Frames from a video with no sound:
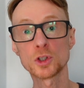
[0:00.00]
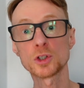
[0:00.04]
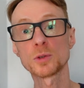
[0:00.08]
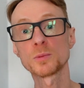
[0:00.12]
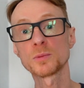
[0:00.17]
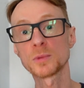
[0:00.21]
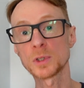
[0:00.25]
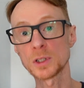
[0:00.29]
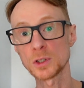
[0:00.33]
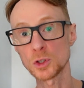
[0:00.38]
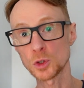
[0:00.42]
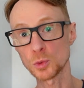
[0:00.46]

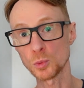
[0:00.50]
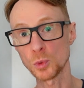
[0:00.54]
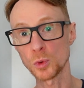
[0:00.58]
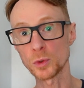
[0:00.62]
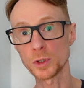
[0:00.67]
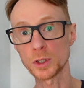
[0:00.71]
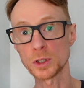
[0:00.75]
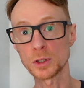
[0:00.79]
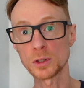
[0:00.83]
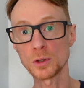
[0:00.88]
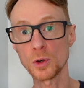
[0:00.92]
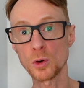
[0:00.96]
something to walk
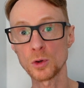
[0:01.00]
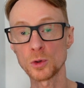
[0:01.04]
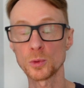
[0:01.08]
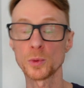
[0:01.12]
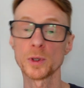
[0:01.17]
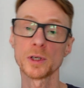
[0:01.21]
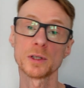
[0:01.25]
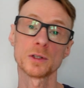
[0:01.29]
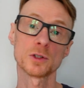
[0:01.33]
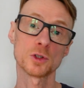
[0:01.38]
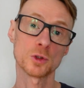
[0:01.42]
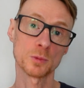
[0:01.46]
your dog
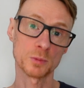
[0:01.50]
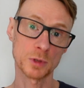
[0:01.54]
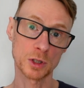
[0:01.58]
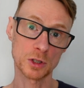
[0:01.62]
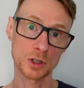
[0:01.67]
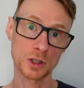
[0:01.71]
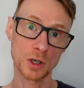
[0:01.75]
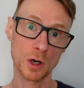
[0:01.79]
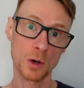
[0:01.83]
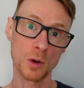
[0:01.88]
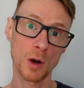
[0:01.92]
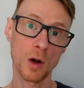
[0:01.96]
with, something
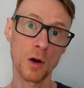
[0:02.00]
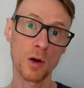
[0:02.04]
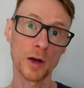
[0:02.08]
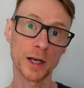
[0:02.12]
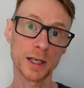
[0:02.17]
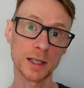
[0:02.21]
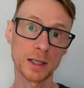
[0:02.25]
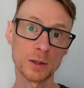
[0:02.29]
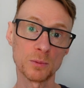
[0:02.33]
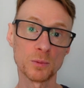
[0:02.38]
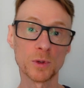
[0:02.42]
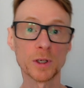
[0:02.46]
to go
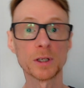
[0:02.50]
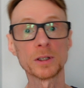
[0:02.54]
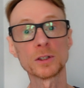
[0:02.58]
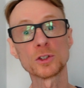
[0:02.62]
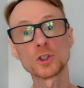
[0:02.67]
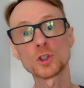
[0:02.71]
hiking with,